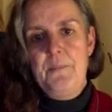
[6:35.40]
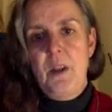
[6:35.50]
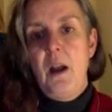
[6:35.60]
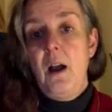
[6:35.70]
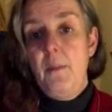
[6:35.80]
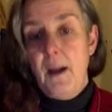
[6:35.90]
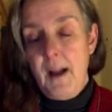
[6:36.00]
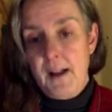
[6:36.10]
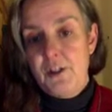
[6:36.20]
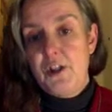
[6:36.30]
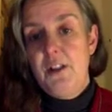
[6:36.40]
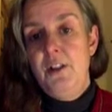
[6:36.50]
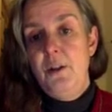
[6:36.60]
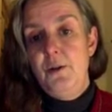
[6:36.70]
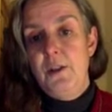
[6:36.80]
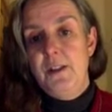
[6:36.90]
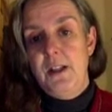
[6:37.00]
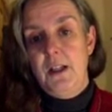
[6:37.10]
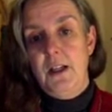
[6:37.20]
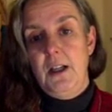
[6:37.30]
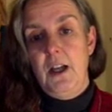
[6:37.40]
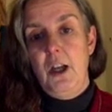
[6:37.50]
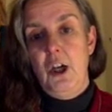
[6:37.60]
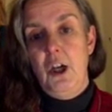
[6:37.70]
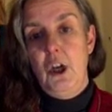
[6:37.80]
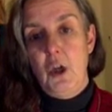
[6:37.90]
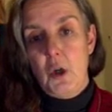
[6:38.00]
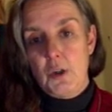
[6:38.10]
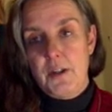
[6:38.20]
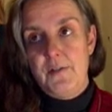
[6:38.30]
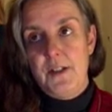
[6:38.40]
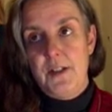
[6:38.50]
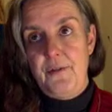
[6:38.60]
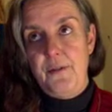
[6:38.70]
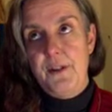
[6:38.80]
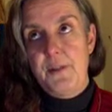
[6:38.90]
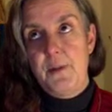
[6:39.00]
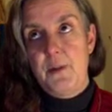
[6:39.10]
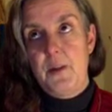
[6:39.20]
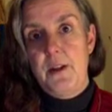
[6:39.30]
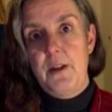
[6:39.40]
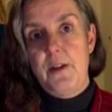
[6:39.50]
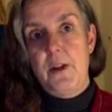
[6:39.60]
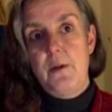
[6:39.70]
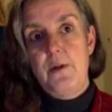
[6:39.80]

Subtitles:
I'm actually noticing a lot of difference between those.